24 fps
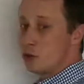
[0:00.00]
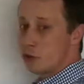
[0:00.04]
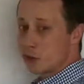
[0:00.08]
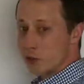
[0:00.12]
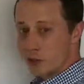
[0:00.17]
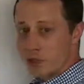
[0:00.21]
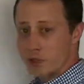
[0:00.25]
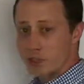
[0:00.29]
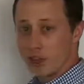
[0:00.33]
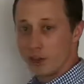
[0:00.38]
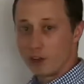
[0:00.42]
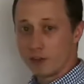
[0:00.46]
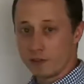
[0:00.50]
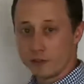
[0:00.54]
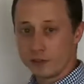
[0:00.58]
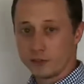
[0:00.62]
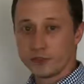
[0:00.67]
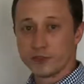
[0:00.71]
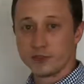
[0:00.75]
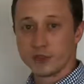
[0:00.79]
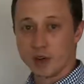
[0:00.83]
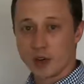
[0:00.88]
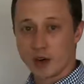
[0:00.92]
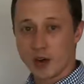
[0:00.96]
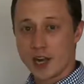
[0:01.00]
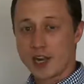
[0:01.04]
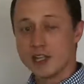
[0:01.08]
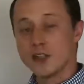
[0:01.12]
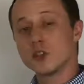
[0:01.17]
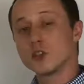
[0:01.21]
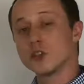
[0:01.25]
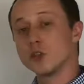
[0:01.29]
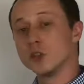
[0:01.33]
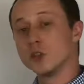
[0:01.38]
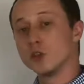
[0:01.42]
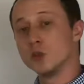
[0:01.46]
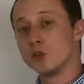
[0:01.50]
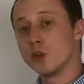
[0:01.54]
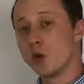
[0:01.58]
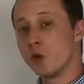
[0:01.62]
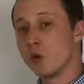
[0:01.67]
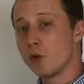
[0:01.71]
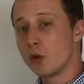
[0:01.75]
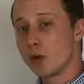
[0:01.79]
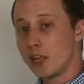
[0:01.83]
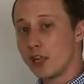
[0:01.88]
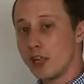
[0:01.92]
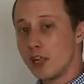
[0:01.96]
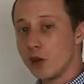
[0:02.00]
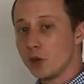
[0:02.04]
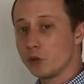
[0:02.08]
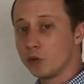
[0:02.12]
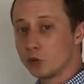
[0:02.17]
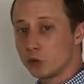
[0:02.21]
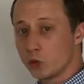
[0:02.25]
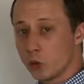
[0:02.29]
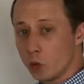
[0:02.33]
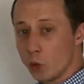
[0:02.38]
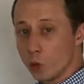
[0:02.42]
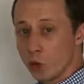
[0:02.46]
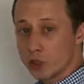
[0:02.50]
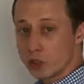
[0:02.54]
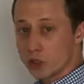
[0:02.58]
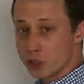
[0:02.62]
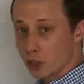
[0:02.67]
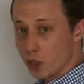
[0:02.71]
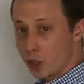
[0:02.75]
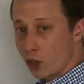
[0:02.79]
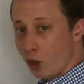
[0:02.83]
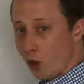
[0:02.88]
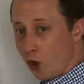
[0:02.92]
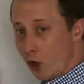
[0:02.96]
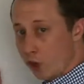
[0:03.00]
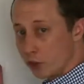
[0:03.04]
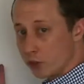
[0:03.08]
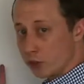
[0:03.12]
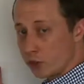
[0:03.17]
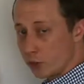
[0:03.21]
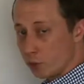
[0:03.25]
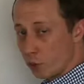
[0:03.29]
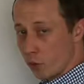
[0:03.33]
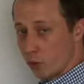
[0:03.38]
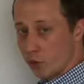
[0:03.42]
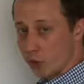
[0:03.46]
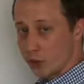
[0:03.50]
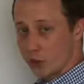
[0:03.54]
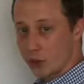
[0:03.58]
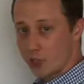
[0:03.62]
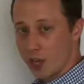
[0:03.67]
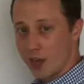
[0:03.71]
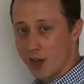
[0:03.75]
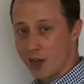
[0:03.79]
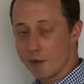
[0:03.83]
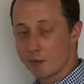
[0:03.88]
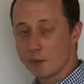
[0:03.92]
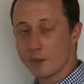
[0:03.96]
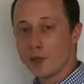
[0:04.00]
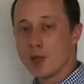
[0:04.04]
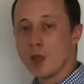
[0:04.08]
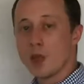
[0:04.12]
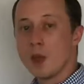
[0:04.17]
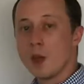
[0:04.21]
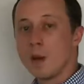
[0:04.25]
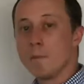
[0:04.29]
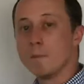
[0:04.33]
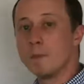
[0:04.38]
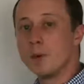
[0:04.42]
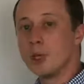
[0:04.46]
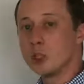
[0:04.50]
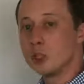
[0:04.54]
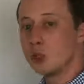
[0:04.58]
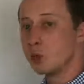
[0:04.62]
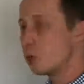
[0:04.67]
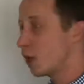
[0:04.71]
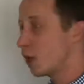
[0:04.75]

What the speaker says: yourself, all right? So you don't count towards the cost of workers' comp, but you